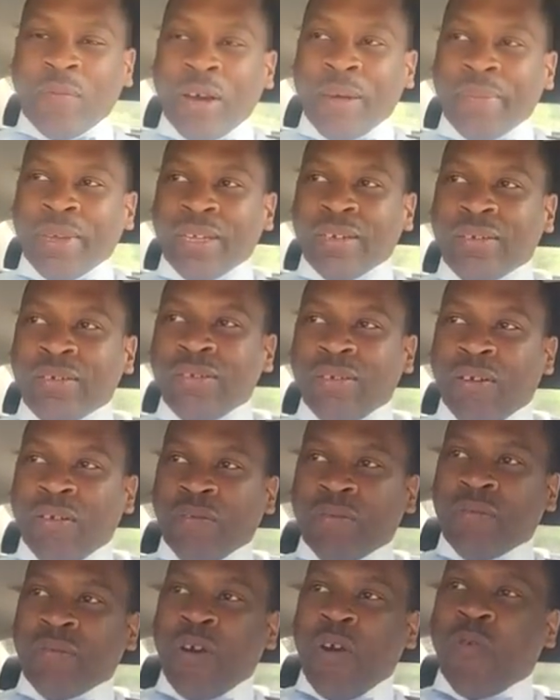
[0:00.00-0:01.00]
women, you
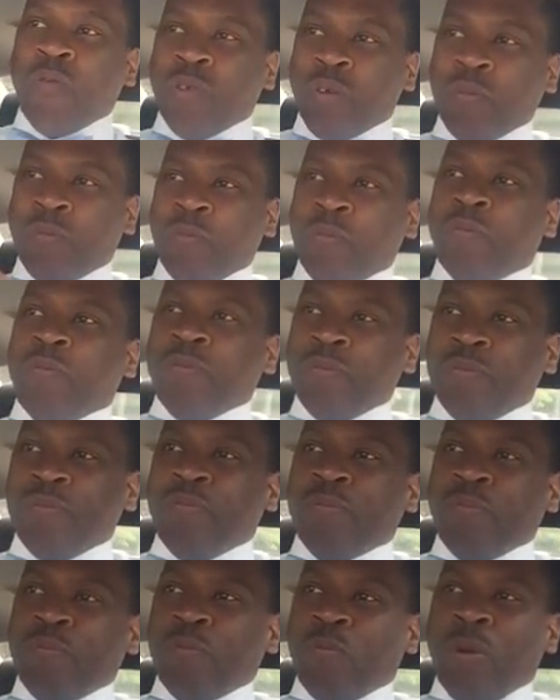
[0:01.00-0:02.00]
know, over
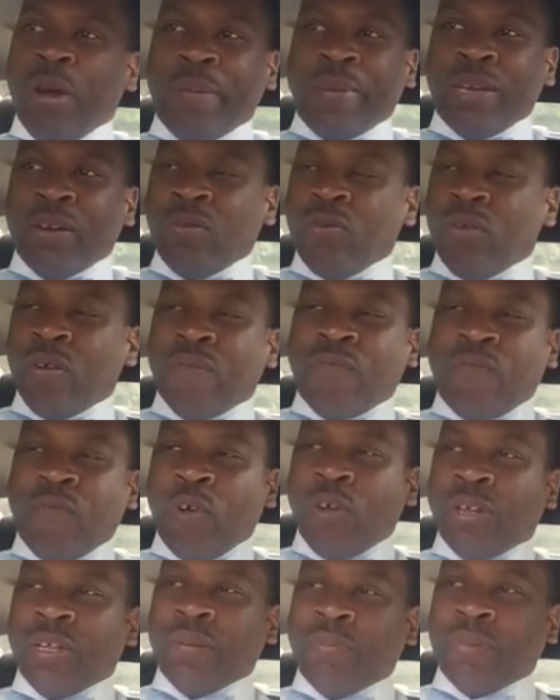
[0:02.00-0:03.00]
women who are
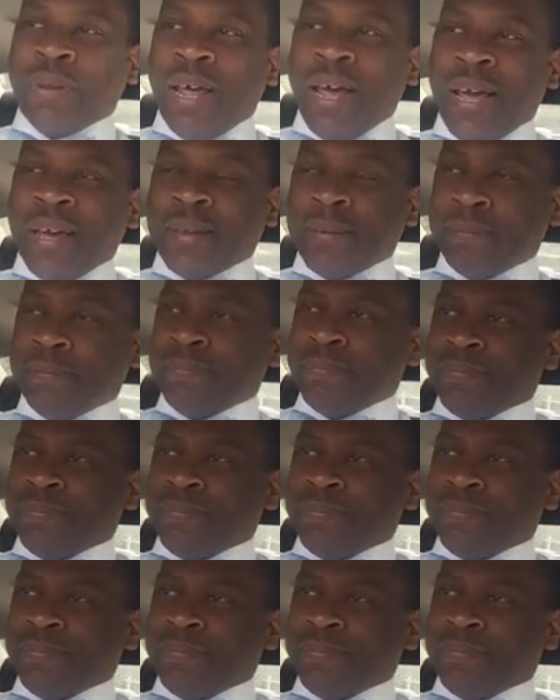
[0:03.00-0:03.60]
fully black.